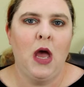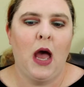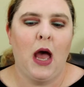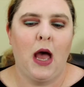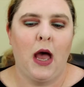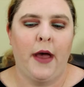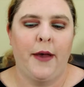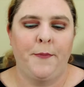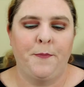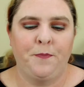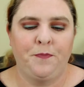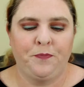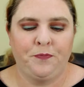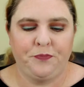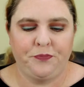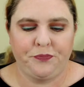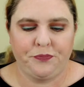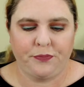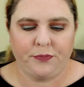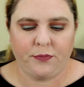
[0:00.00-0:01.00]

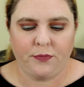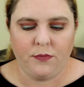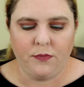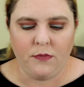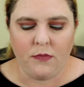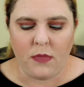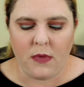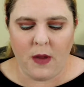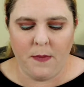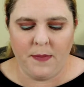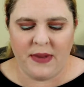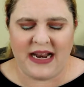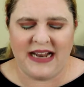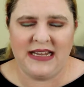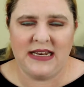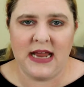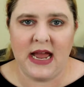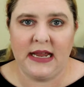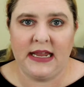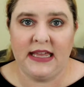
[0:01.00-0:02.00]
but I
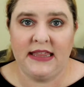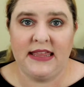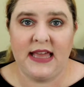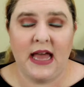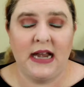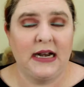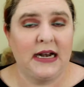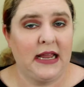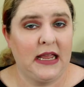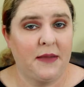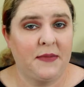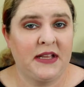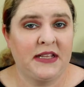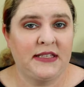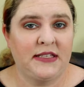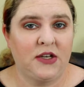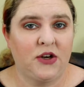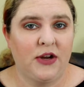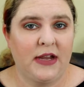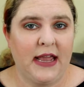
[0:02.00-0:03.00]
did not get that, and I am
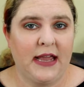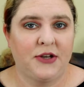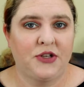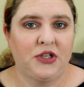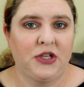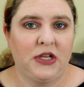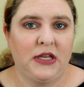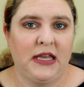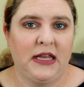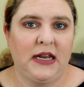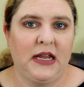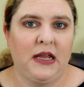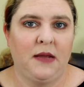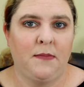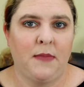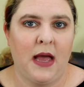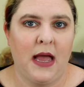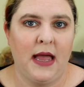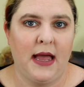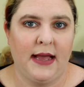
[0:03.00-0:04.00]
considering actually
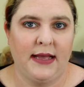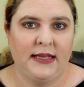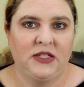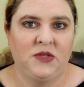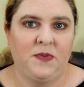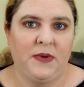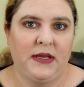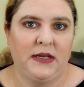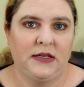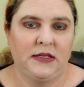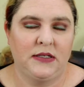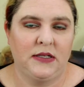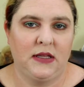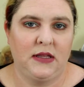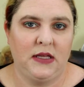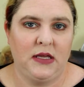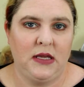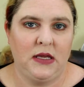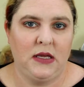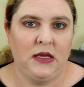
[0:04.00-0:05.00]
getting my husband
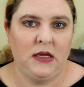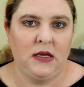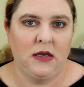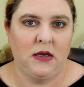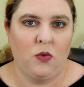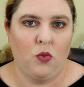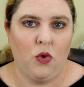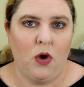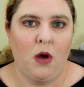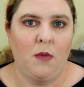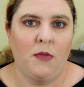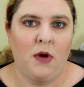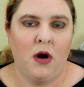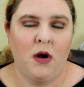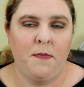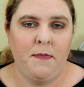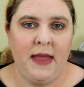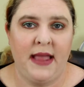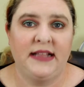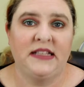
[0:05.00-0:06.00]
the
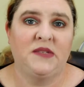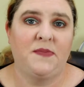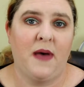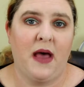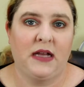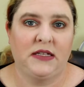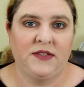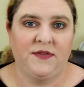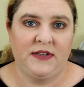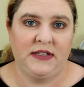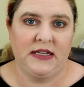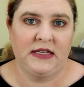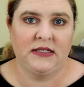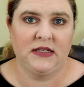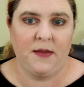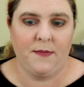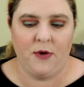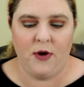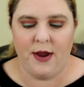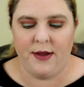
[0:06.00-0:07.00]
Walmart men's box if it does
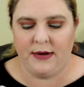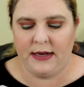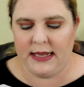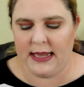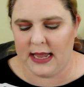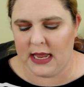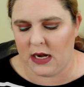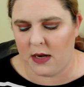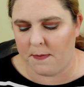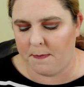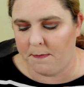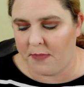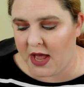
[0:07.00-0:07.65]
come around again.